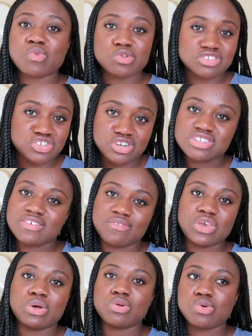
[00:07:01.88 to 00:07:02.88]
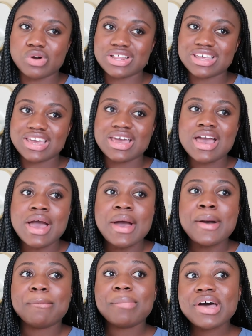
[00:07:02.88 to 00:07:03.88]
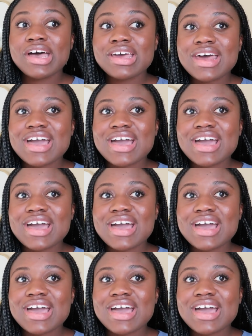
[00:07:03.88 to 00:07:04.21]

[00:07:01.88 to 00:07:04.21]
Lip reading: will start to feel oily. But